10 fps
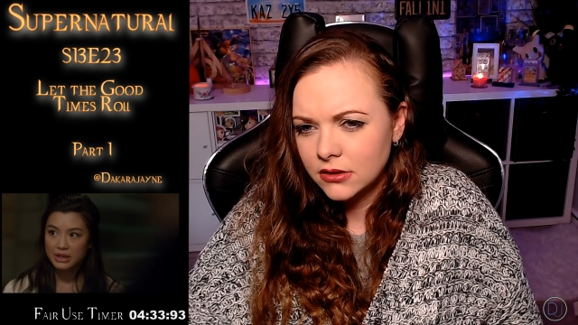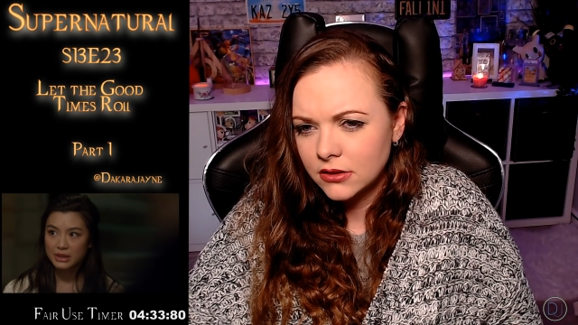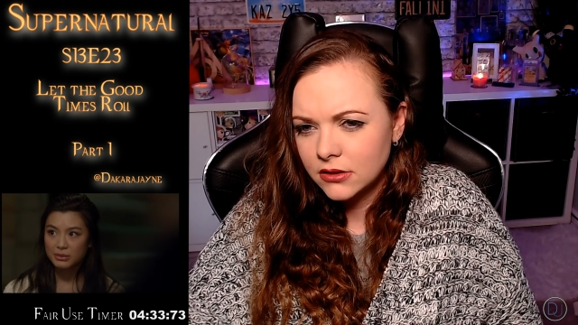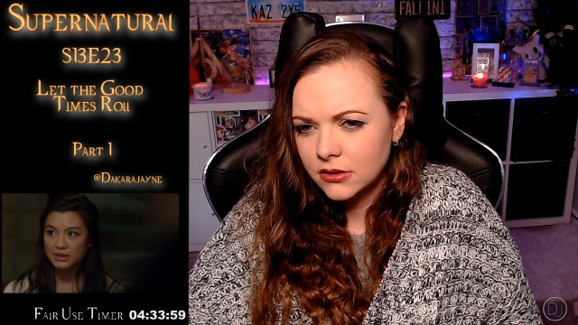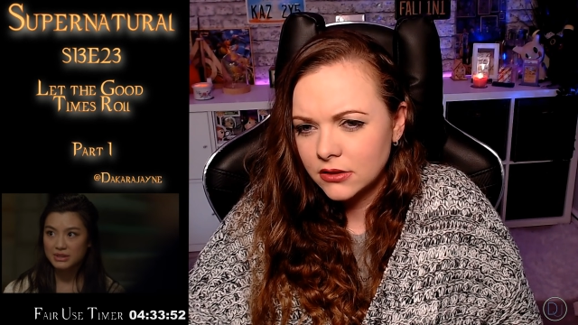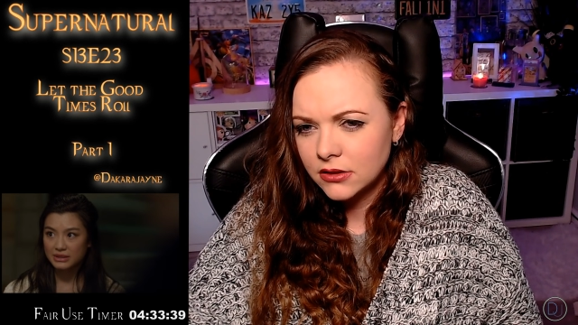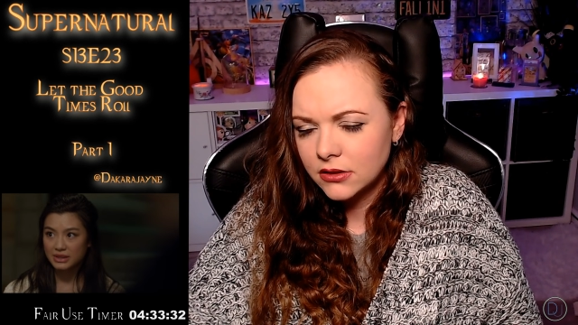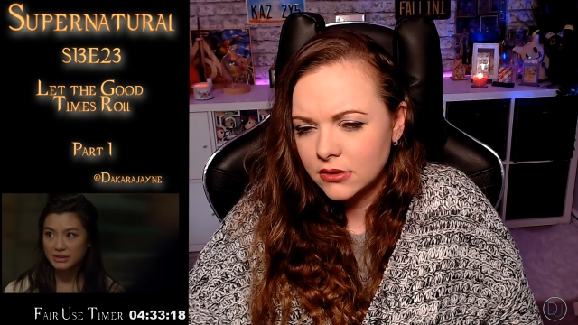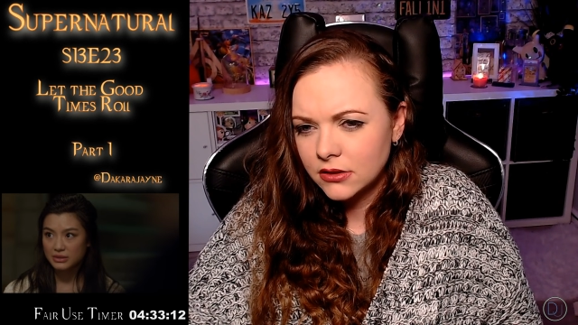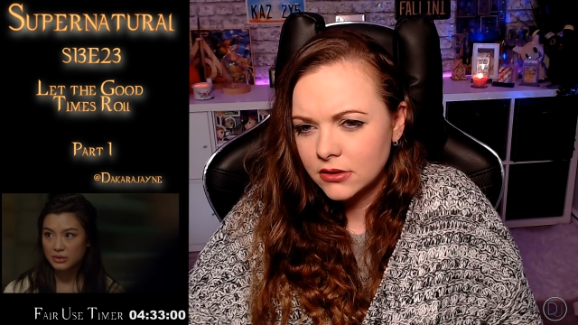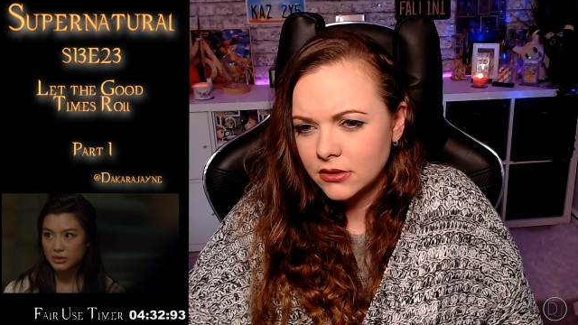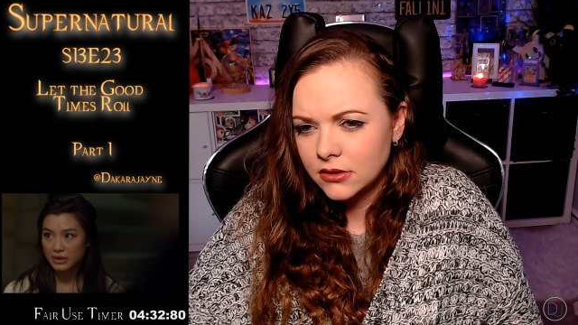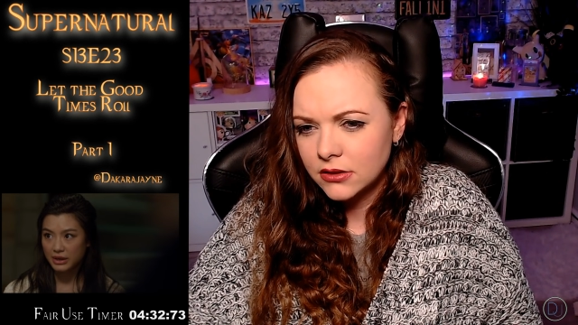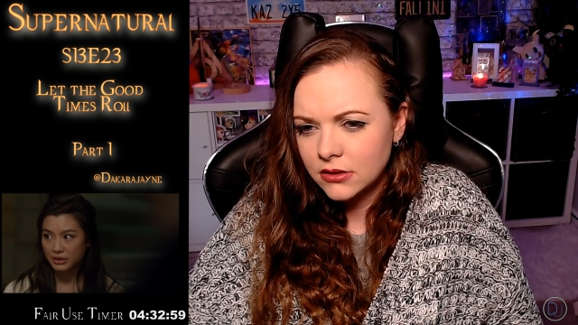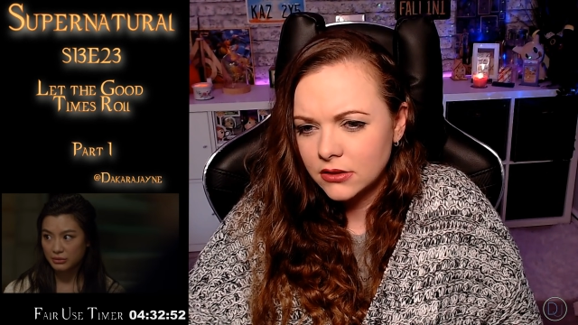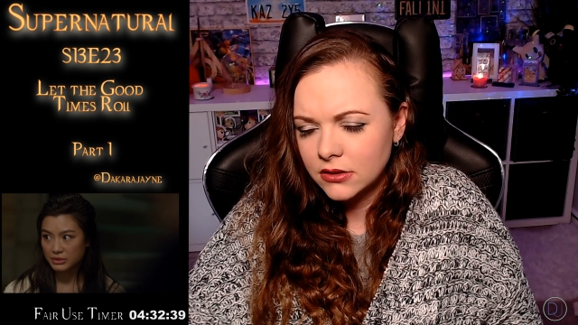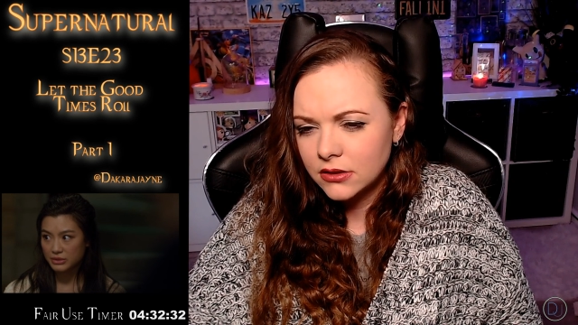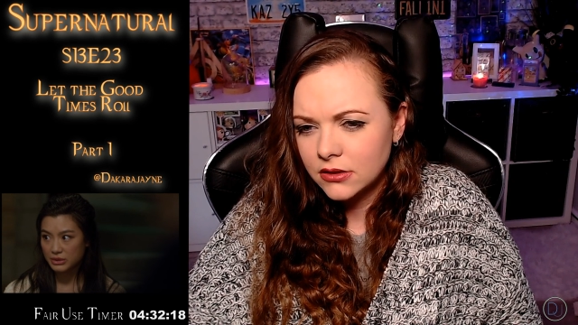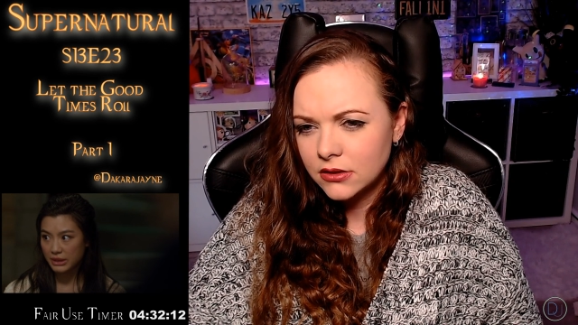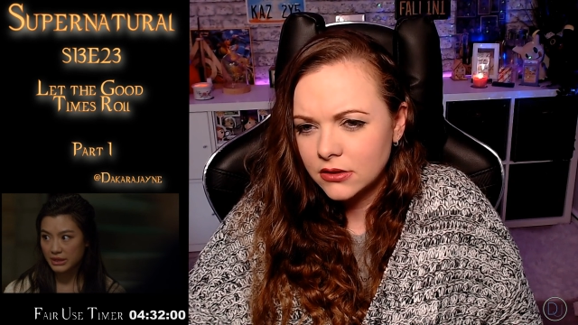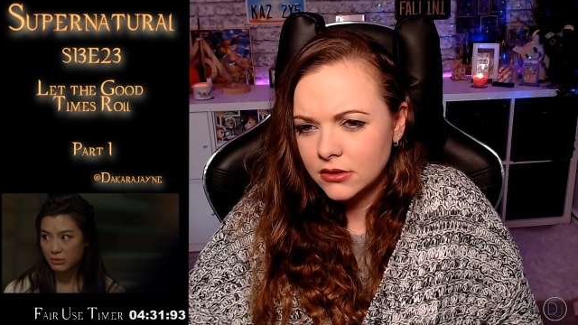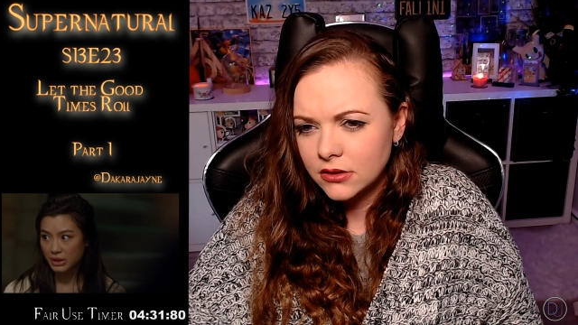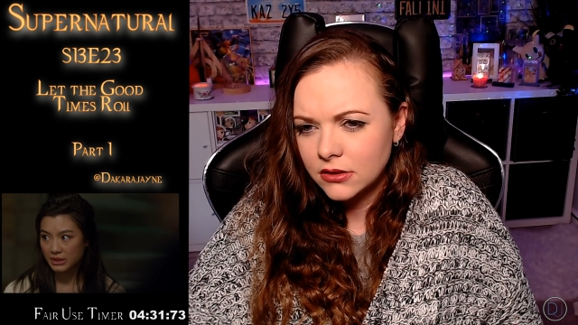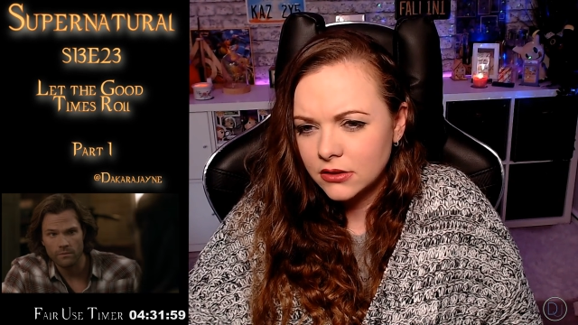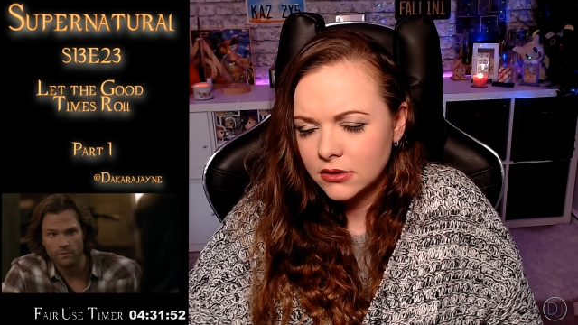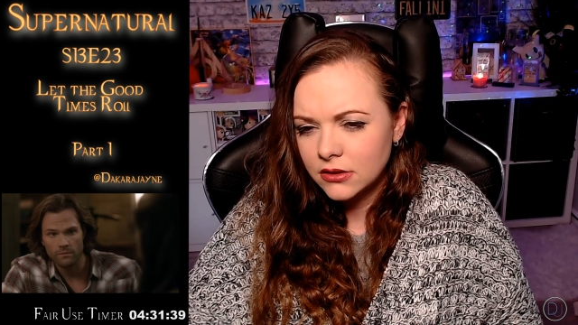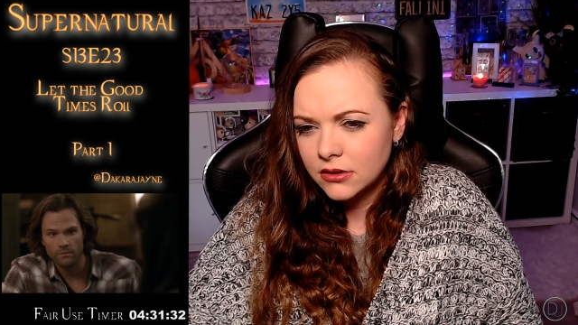Speaker 1: He works at that store out on Route 281.